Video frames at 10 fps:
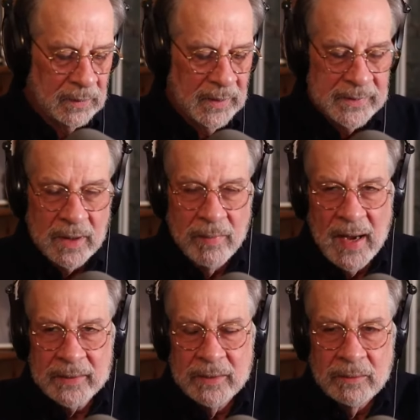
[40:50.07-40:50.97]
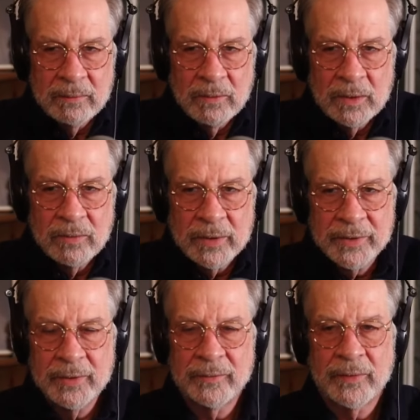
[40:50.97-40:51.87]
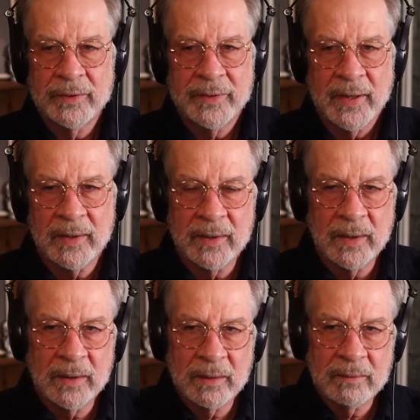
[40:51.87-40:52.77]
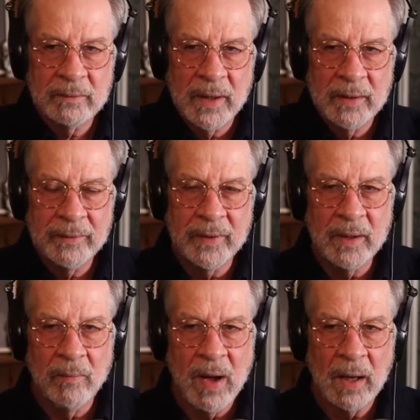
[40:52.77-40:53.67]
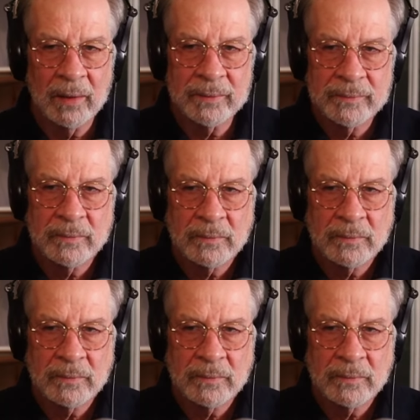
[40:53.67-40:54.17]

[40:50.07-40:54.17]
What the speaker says: let's go back to World War II for a second and think about